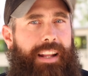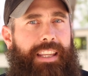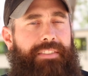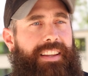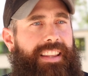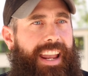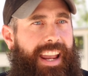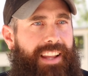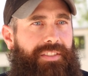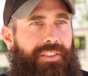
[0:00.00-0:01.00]
and giving the
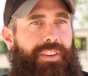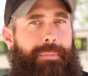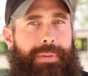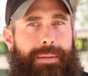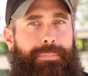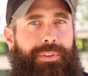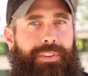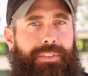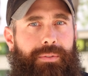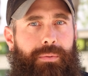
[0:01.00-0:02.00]
answers that
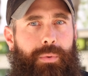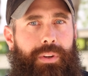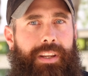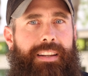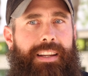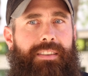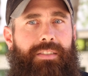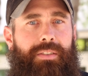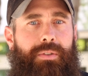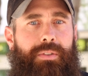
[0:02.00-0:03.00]
people really need
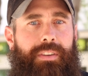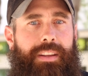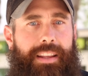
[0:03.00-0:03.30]
to,